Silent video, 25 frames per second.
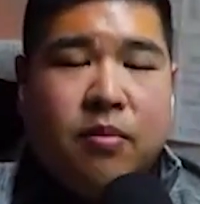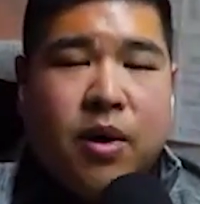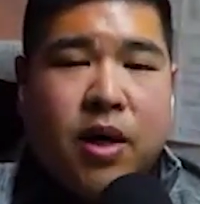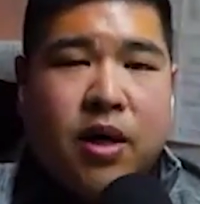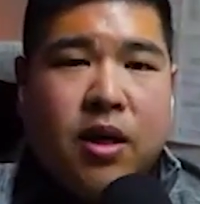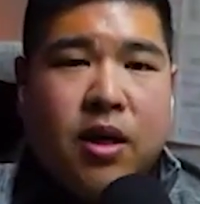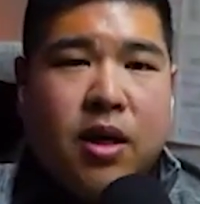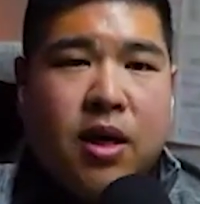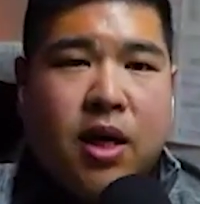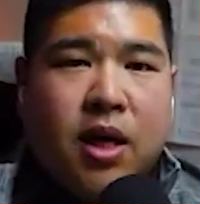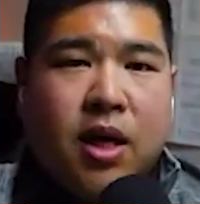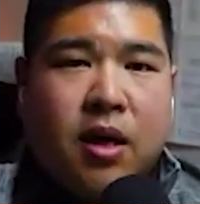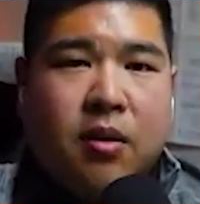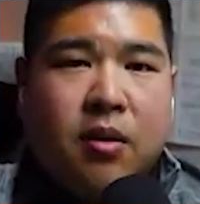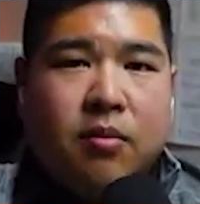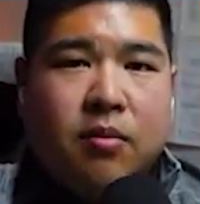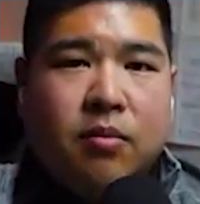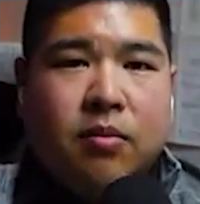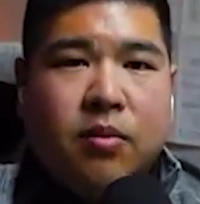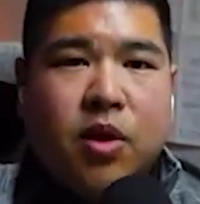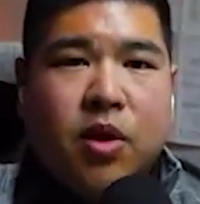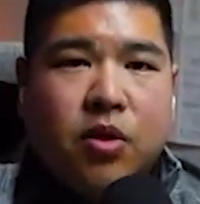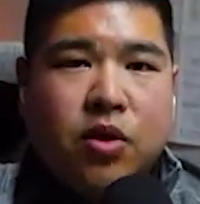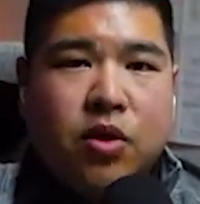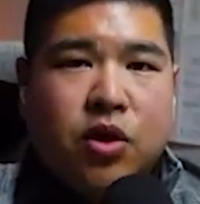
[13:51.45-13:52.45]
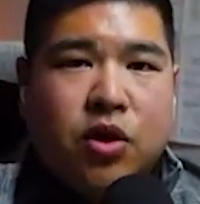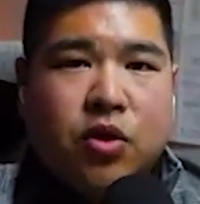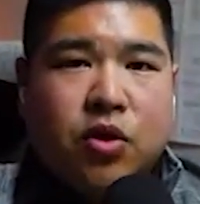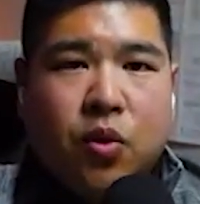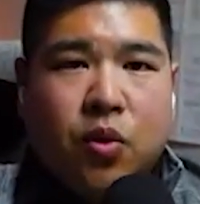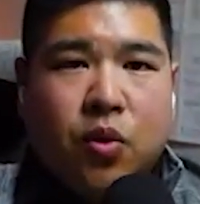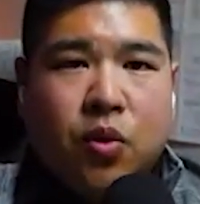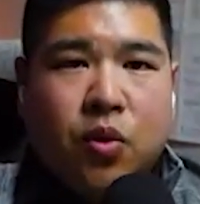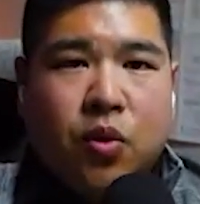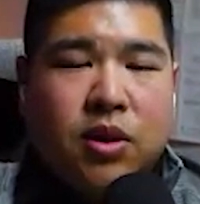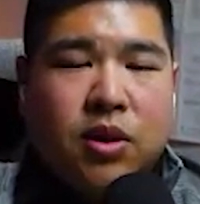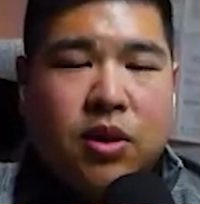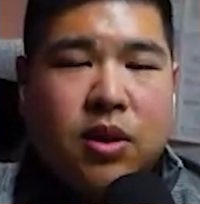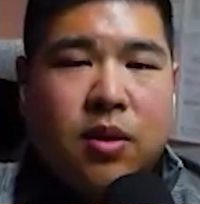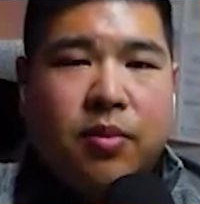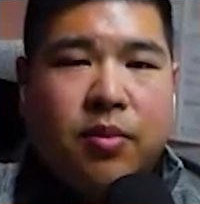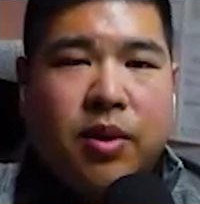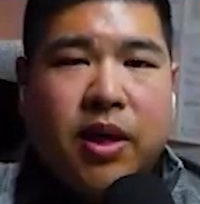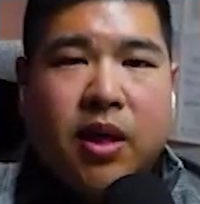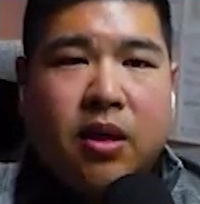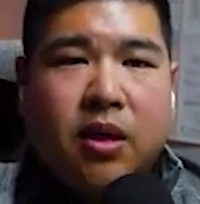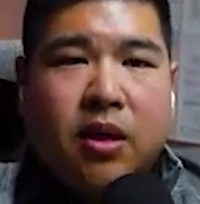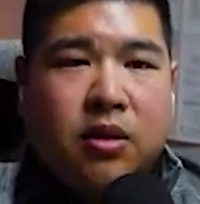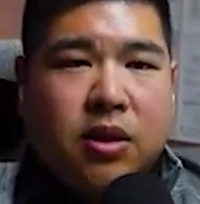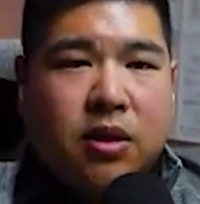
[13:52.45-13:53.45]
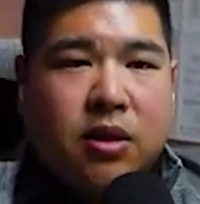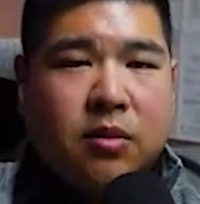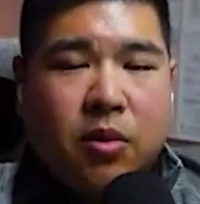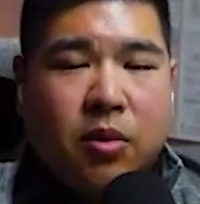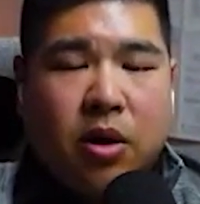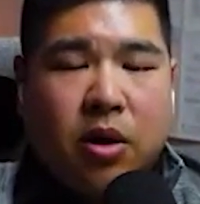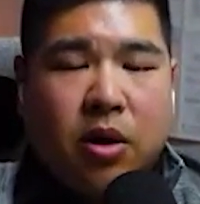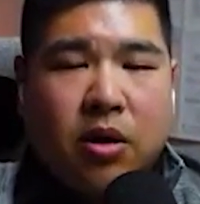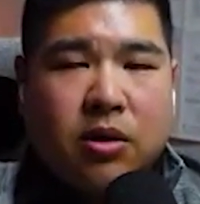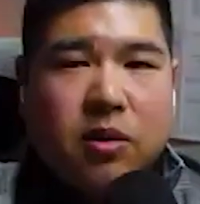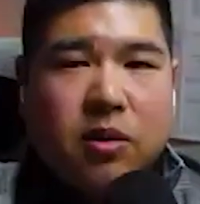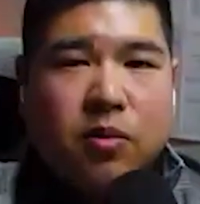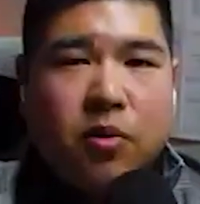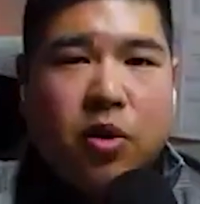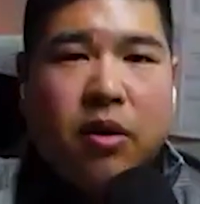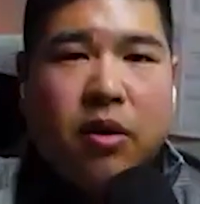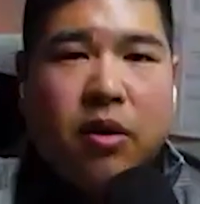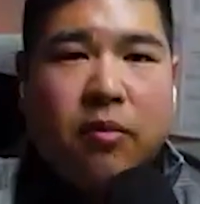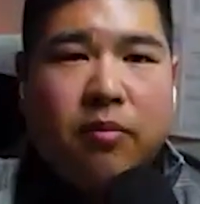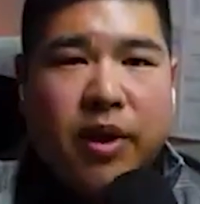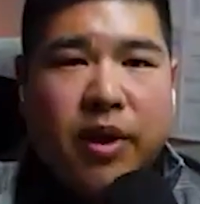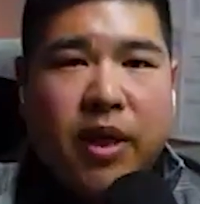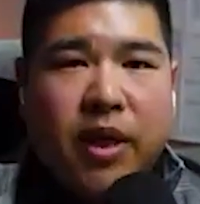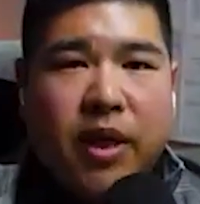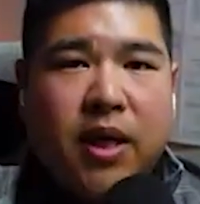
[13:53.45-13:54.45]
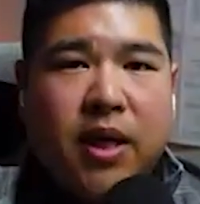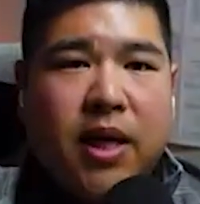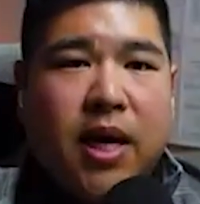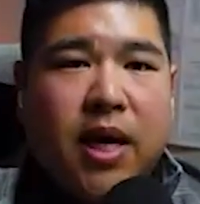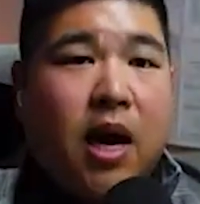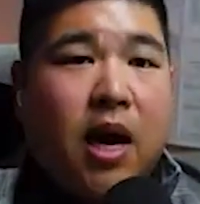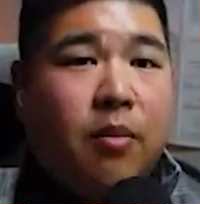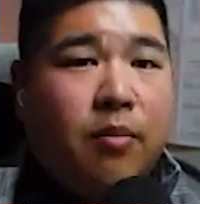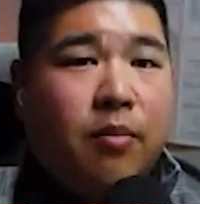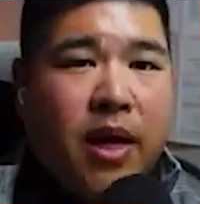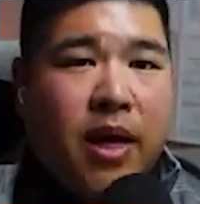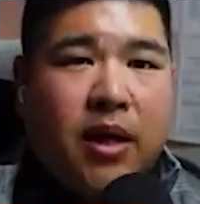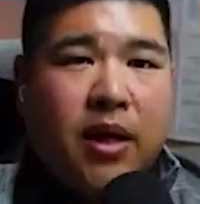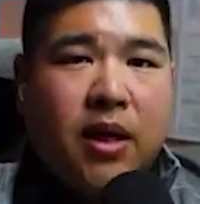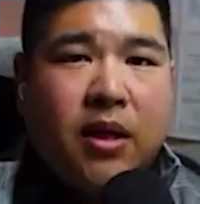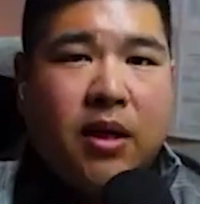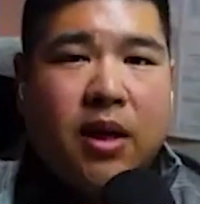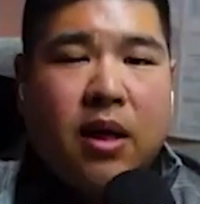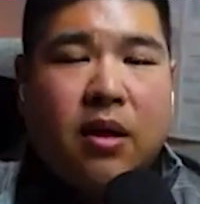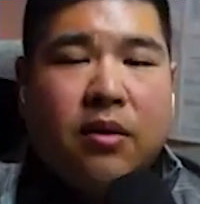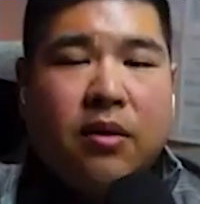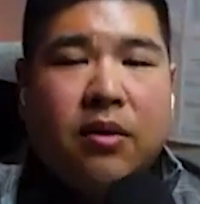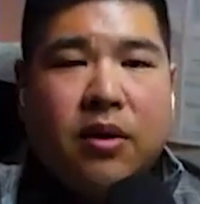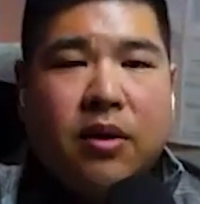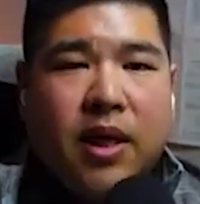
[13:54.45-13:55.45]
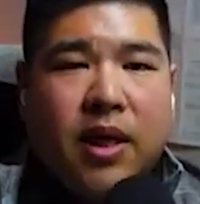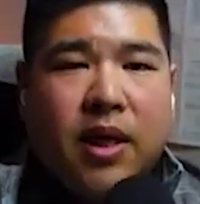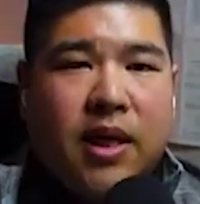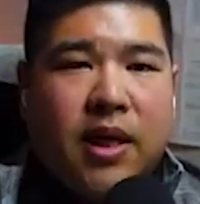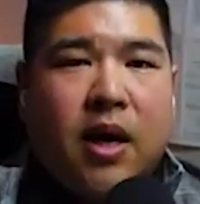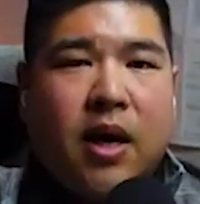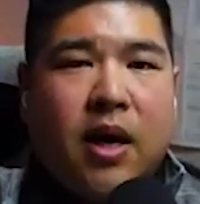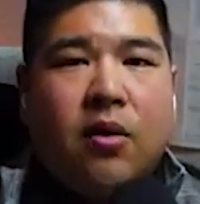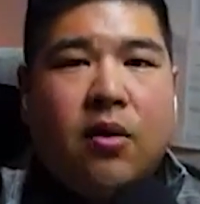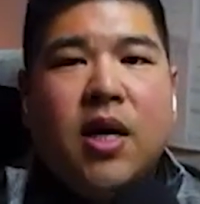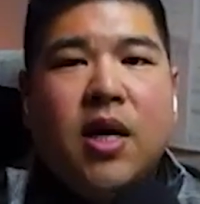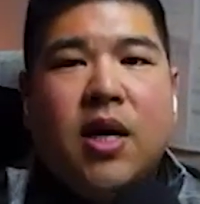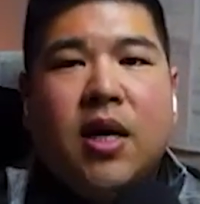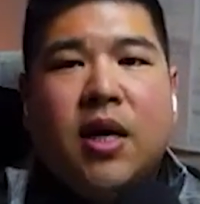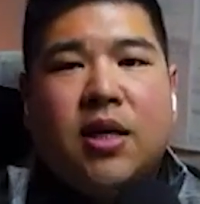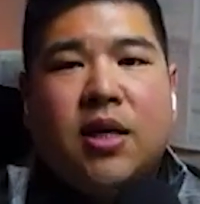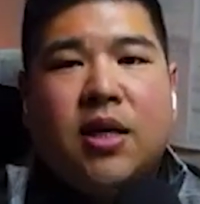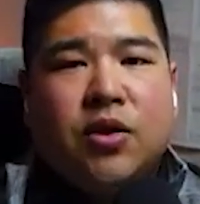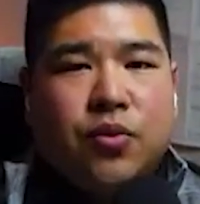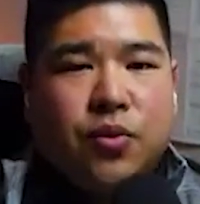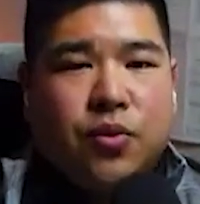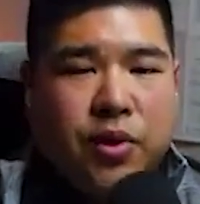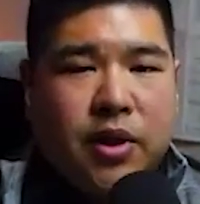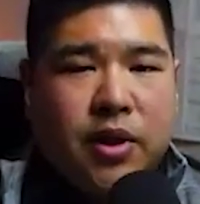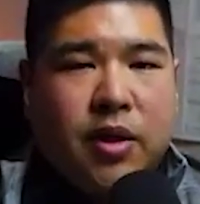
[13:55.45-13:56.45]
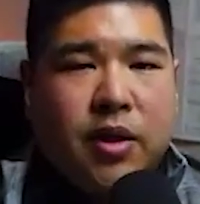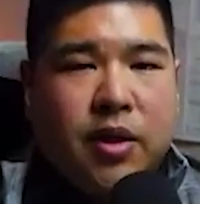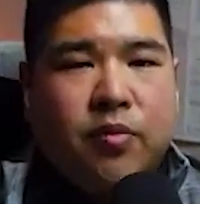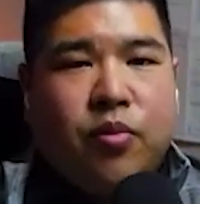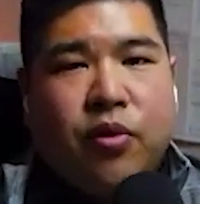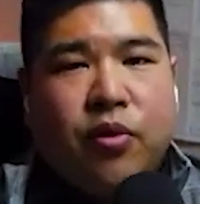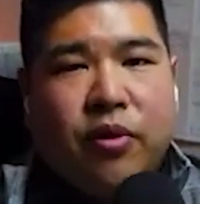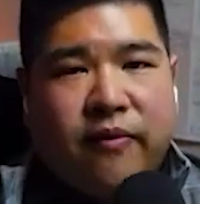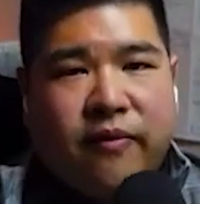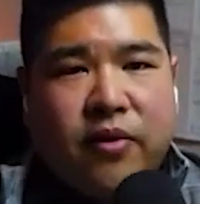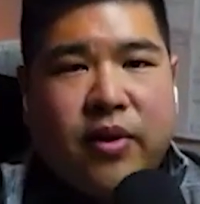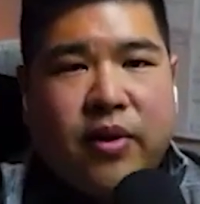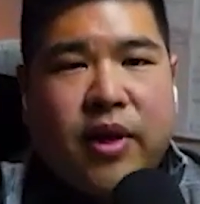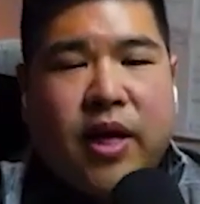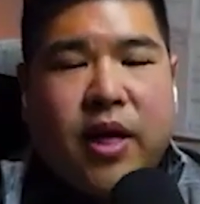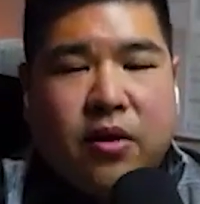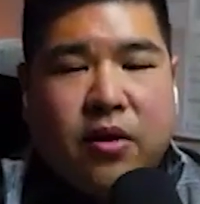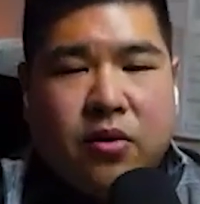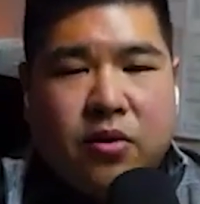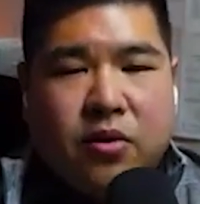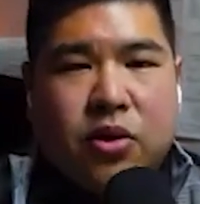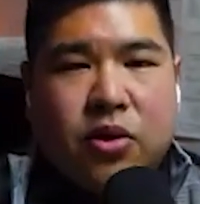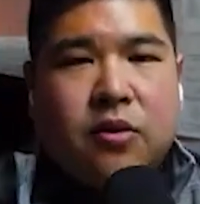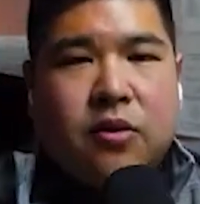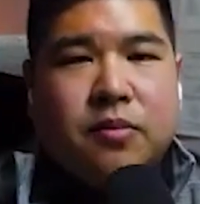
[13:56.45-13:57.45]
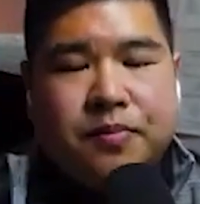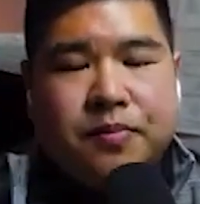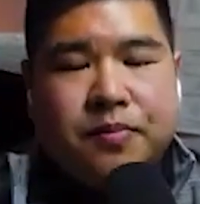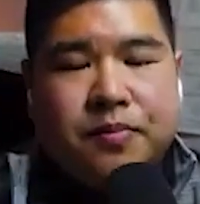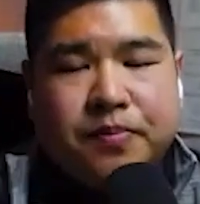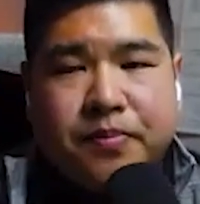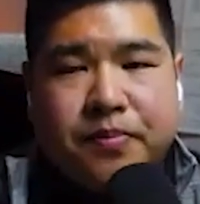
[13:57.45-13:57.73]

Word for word: But um, those doors, depending how small, small and big, and how many, how they're laid out, is really important for that user.